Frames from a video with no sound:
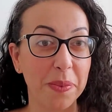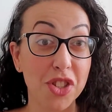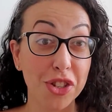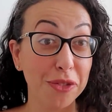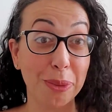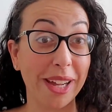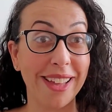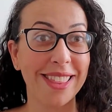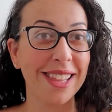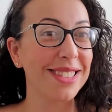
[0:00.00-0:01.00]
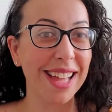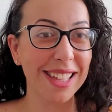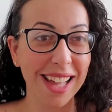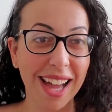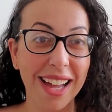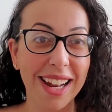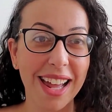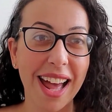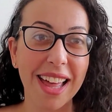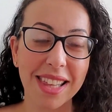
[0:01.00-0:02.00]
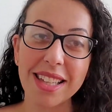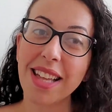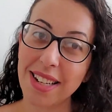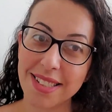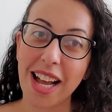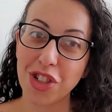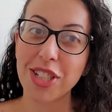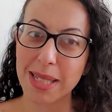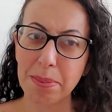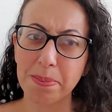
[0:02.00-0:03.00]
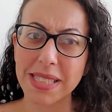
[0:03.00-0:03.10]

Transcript: chivalry, things like that. And I think that is actually